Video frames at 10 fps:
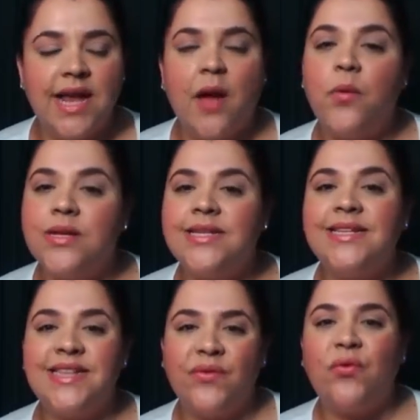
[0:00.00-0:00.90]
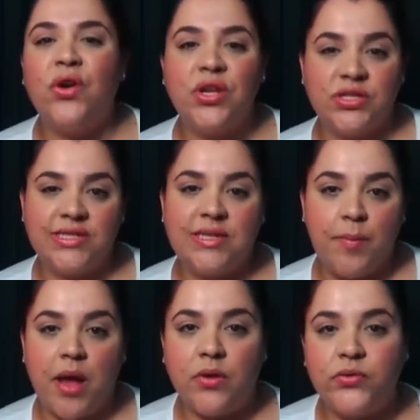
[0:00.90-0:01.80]
I want to say it's like 40 or 60
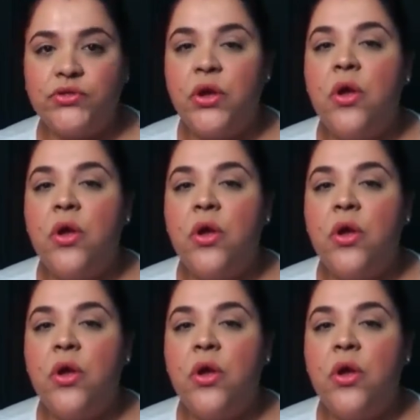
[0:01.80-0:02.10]
pounds